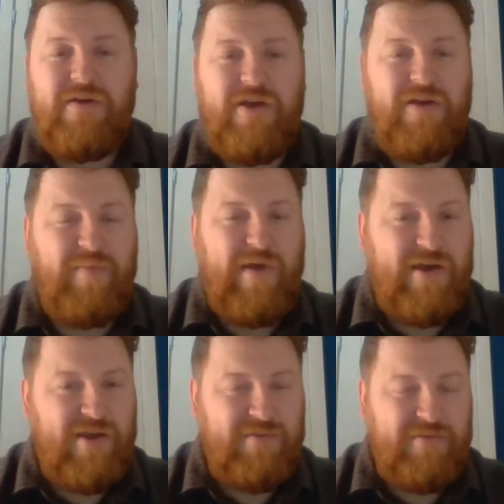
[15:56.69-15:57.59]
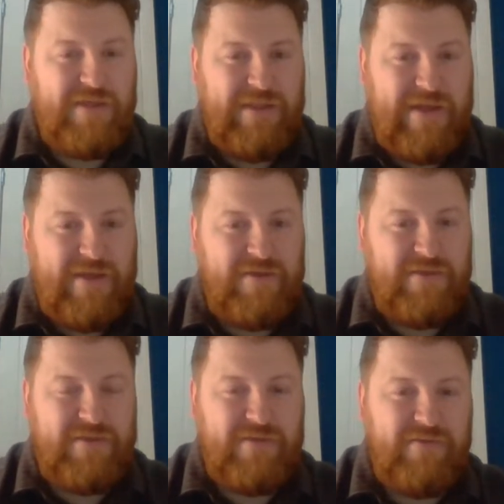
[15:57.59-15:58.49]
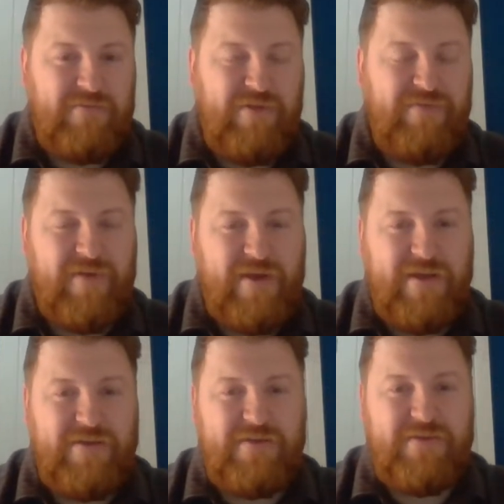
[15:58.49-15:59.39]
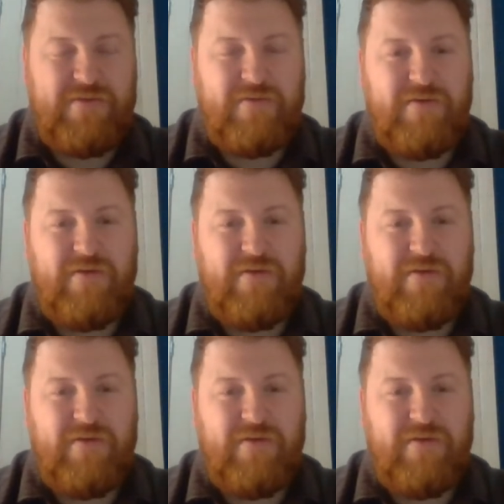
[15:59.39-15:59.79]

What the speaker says: and buy the land with finance,